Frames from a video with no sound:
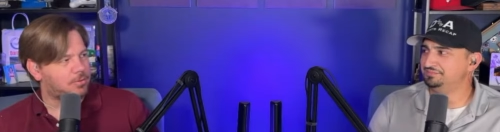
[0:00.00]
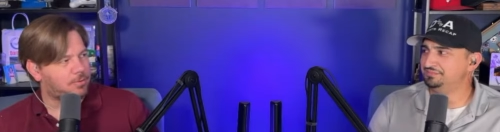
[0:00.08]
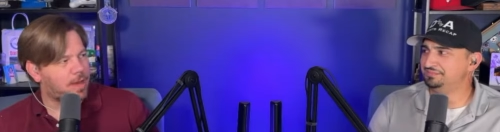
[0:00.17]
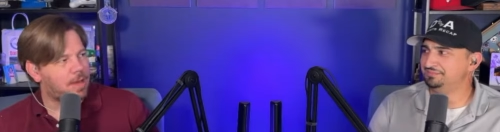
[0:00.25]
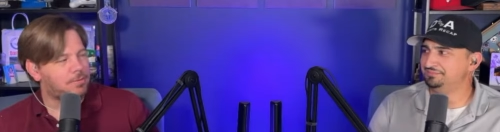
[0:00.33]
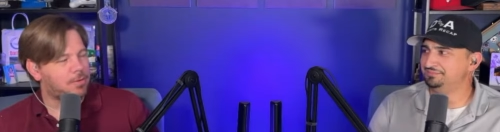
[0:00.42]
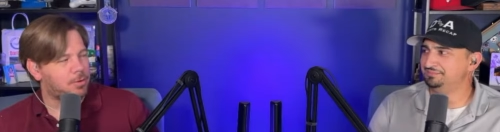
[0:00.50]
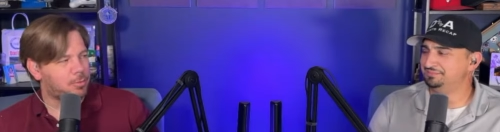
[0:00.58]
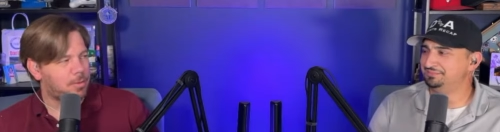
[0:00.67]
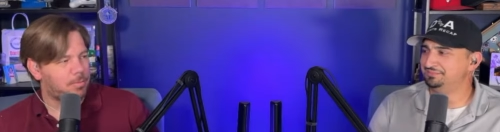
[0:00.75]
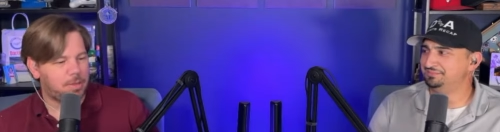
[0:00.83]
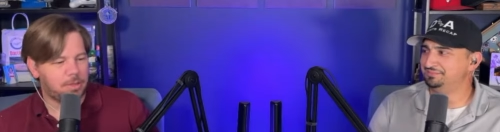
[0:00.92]
Speaker 1: five first
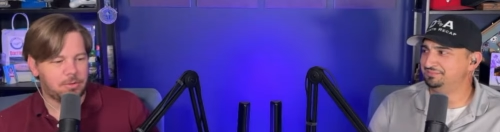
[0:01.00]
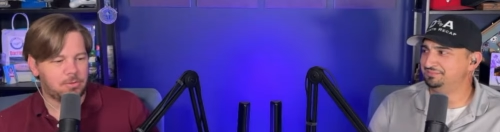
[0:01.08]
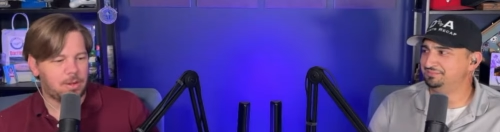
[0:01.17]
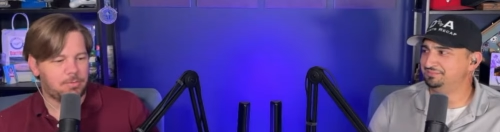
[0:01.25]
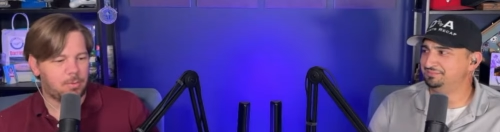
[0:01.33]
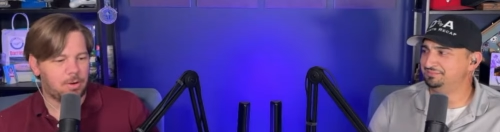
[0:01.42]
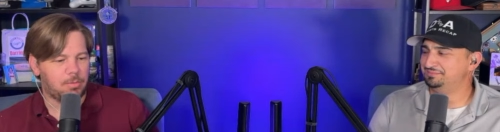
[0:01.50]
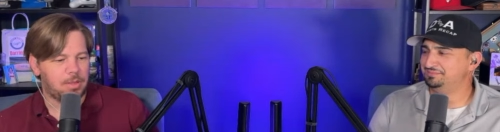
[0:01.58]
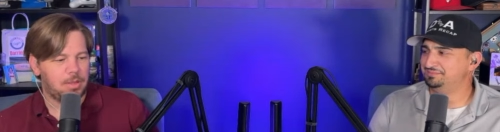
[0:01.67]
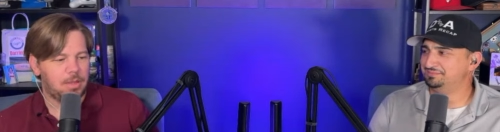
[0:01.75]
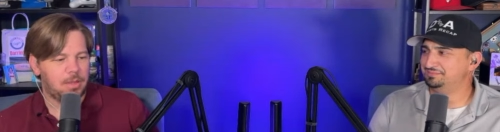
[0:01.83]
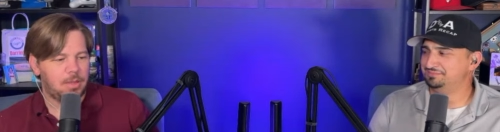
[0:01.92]
round picks to trade for him.
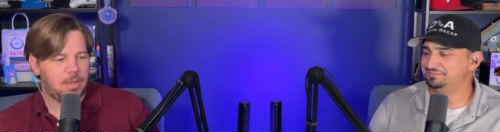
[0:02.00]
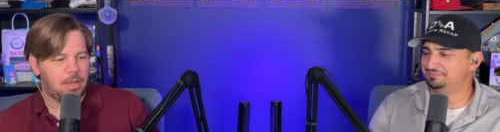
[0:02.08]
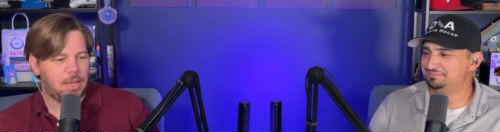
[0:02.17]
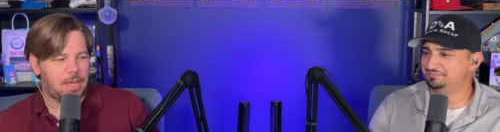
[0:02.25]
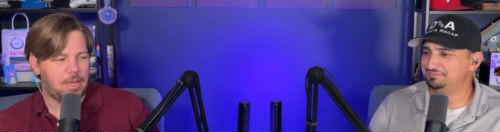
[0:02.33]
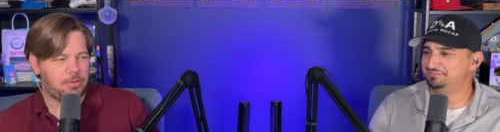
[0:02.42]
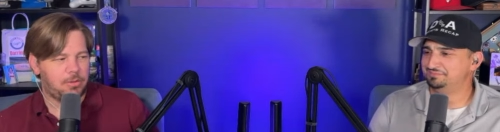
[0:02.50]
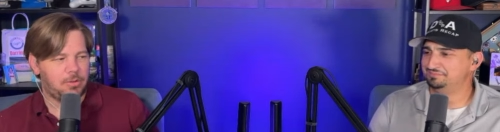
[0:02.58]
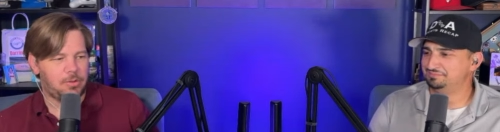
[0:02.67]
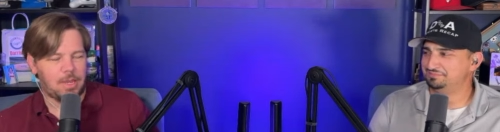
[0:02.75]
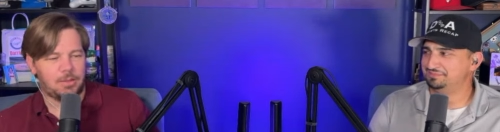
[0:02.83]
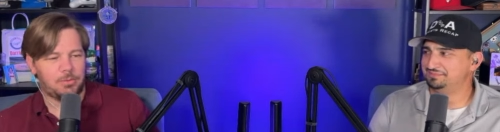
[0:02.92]
And do the
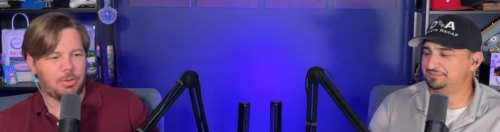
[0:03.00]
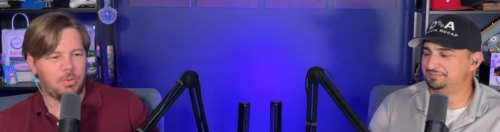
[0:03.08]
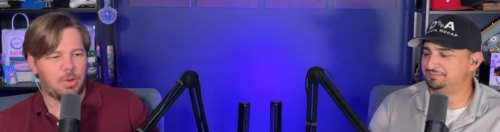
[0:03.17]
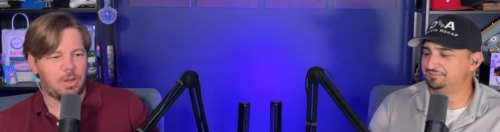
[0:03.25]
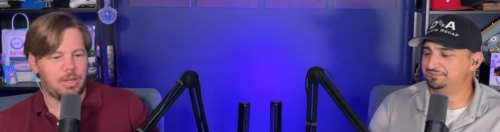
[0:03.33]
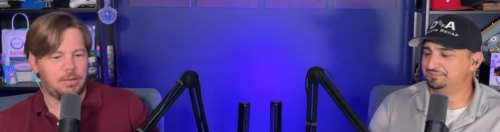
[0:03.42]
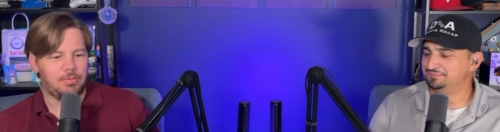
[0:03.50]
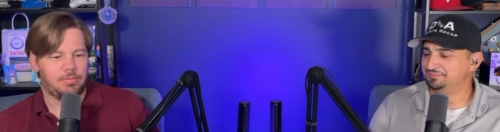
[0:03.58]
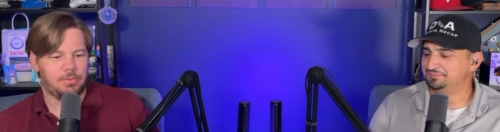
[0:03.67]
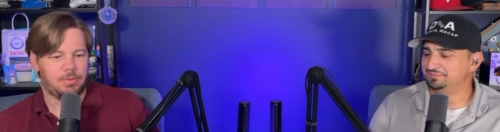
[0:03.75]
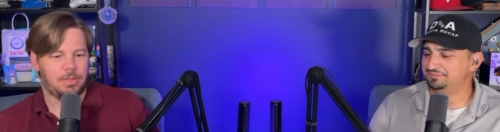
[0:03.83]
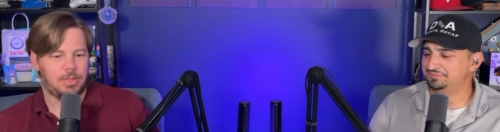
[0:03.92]
Jazz really want to,
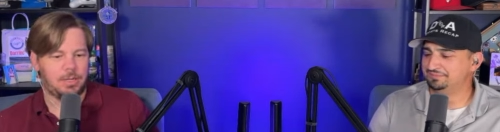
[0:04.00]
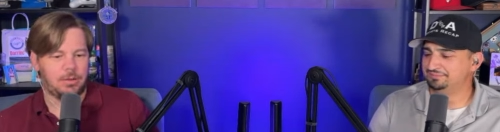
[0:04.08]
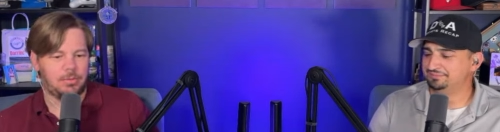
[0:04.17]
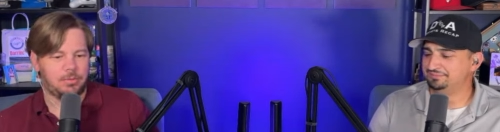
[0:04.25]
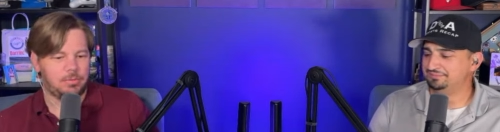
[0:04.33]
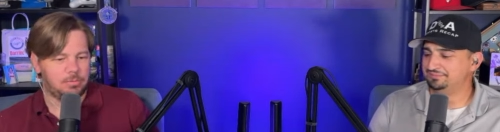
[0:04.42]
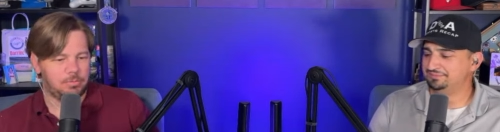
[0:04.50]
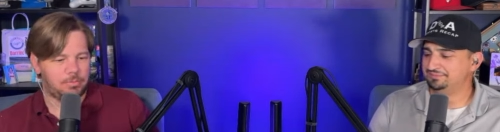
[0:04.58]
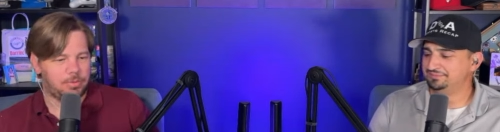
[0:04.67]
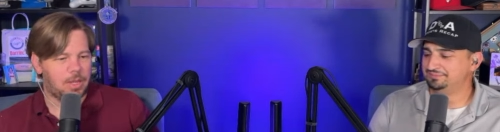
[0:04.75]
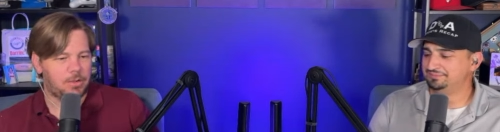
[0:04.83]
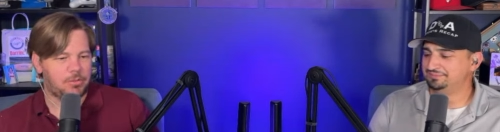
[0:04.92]
you know,
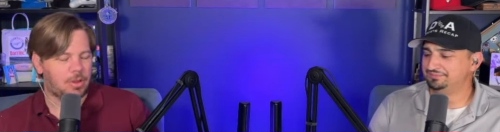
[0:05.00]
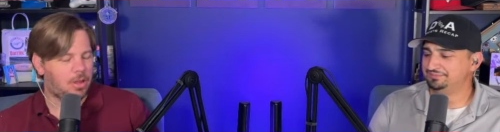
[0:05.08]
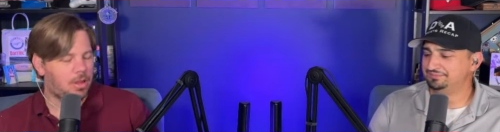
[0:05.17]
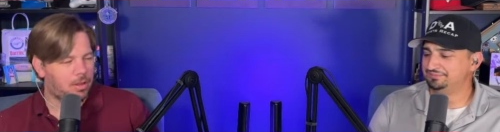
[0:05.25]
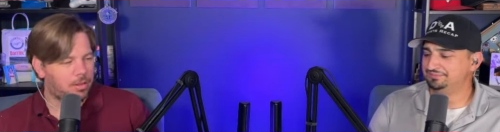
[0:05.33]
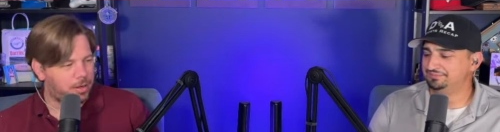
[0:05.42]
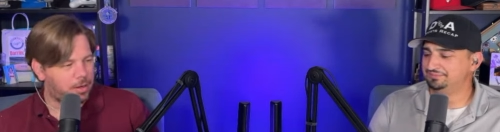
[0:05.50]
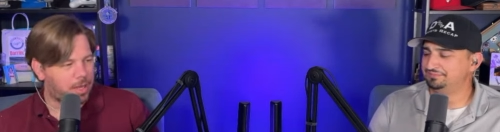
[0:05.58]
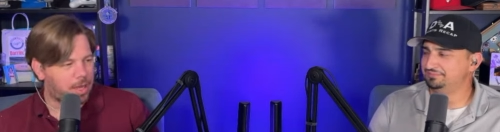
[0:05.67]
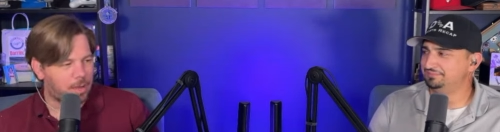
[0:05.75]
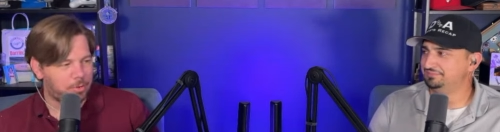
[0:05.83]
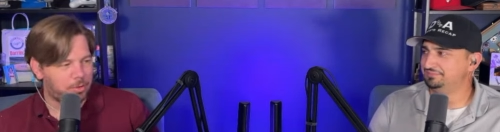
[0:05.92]
flush all their
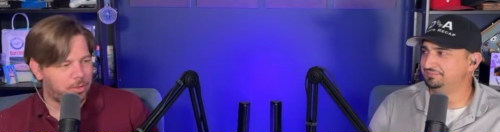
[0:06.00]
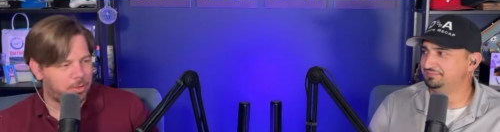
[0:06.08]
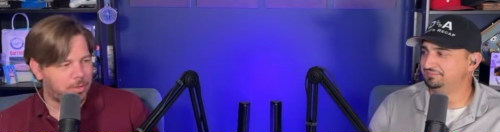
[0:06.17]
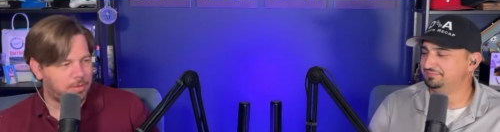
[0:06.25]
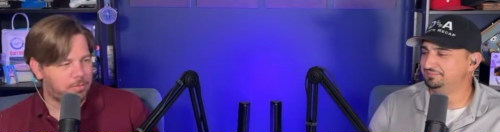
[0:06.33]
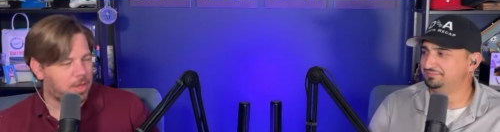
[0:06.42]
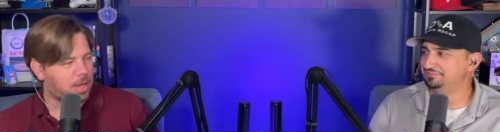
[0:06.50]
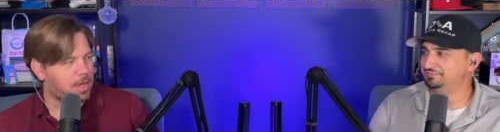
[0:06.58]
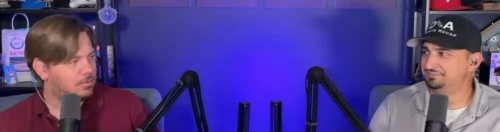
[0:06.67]
capital that they've got